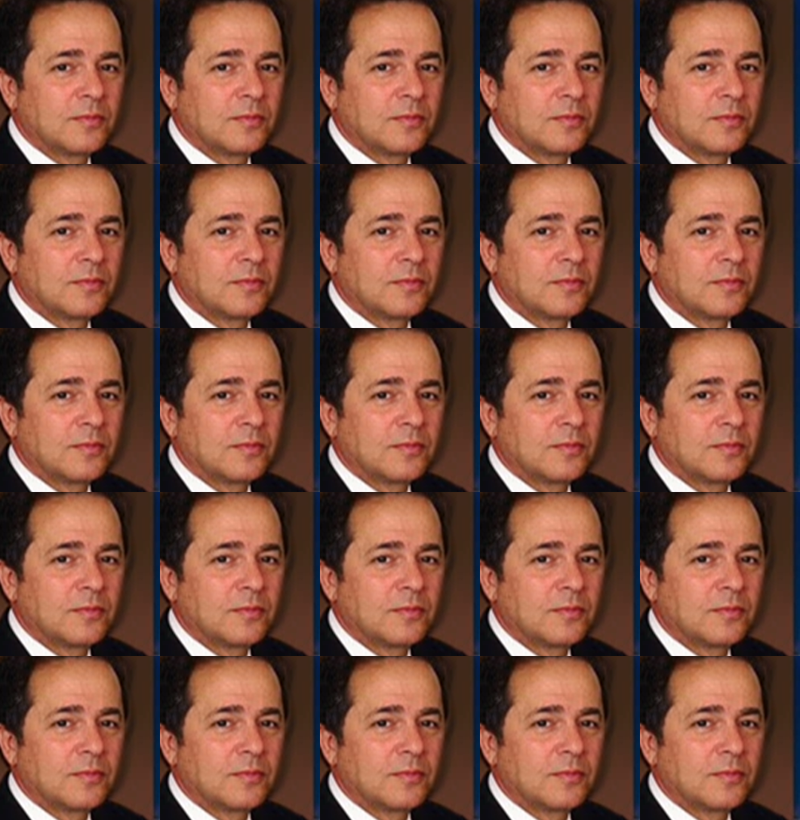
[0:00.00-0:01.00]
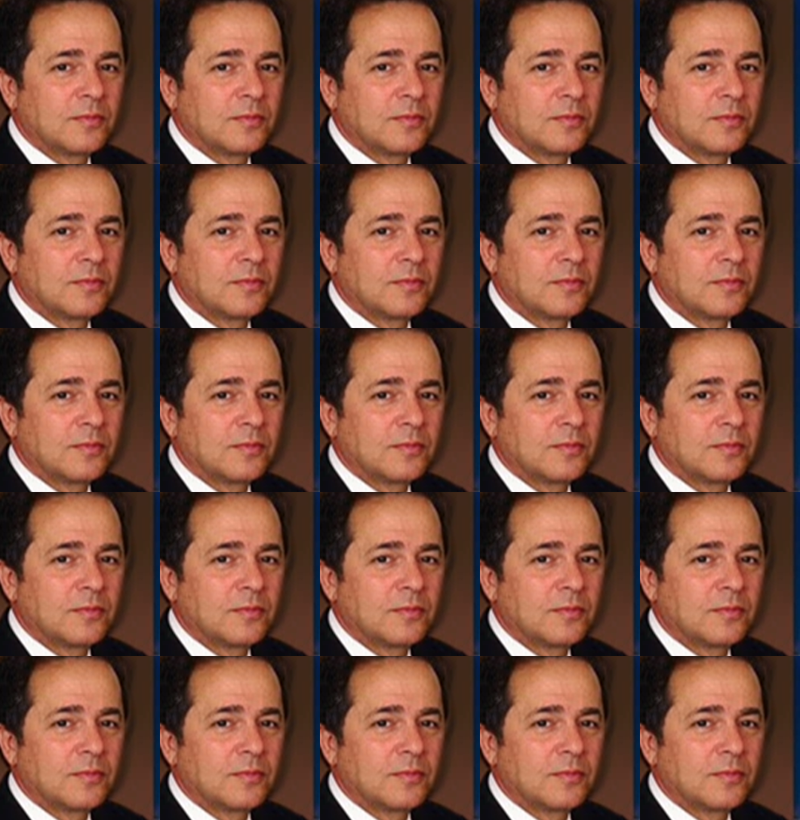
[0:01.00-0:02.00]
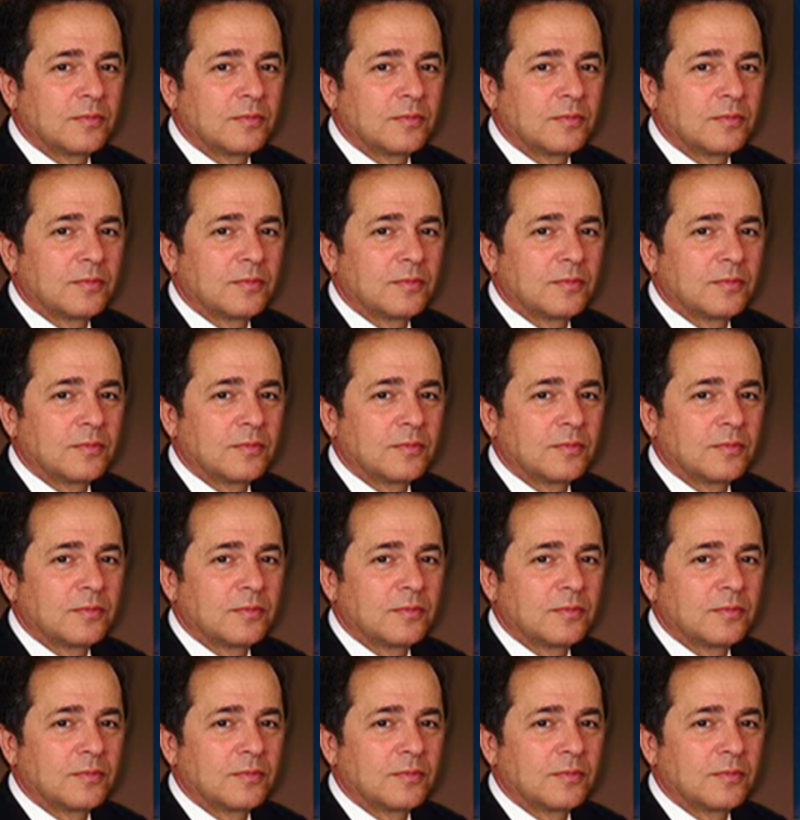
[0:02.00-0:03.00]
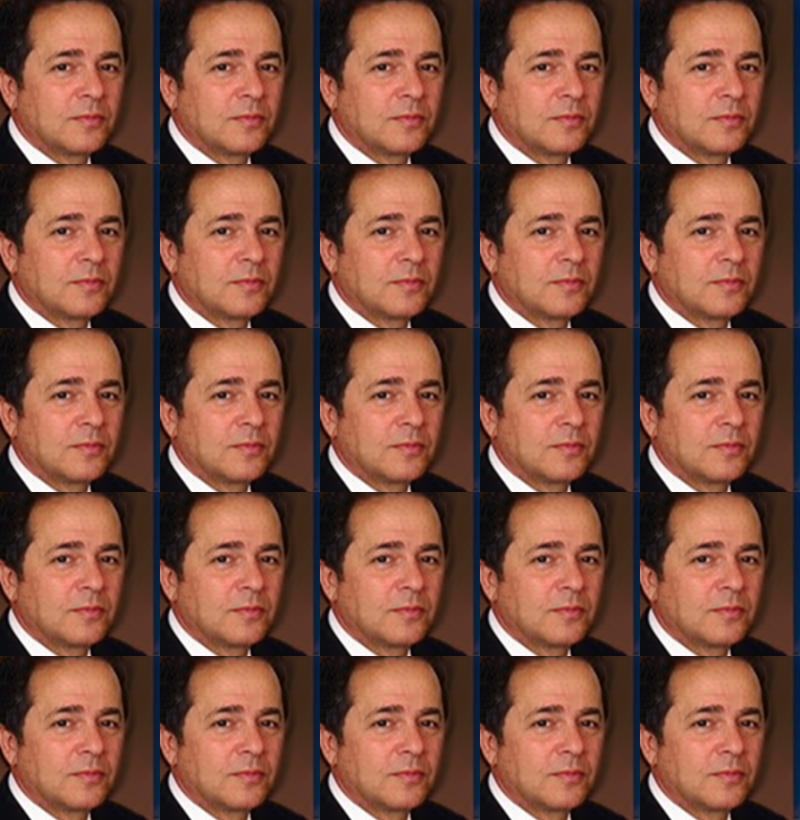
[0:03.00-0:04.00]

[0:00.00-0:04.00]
The face doesn't move, so there is nothing to read.